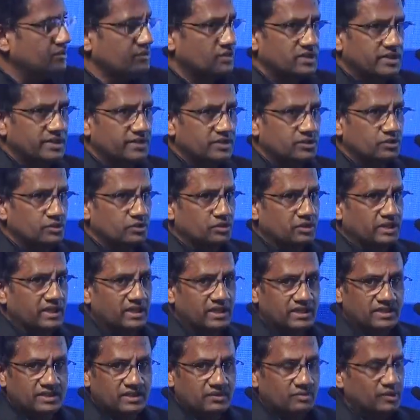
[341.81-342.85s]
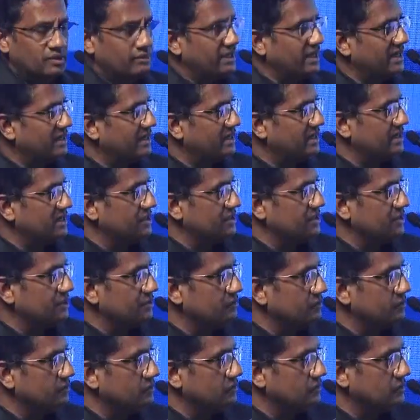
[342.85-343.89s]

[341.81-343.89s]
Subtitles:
there is good calcium and bad calcium.